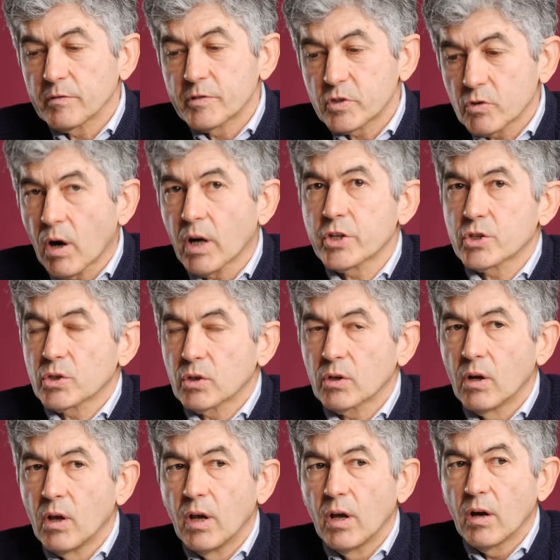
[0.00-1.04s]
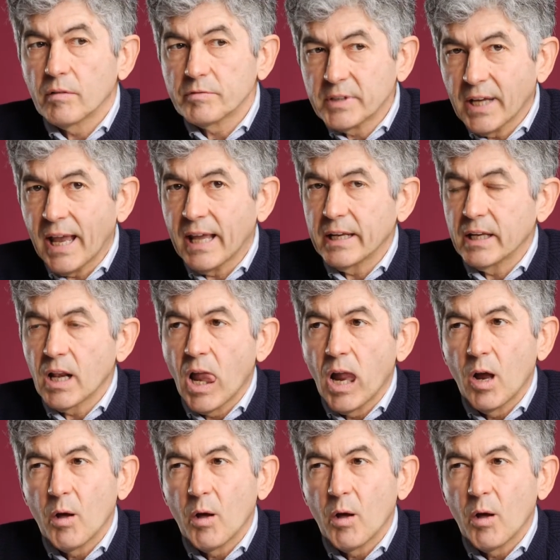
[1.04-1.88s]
of structure, of tannin,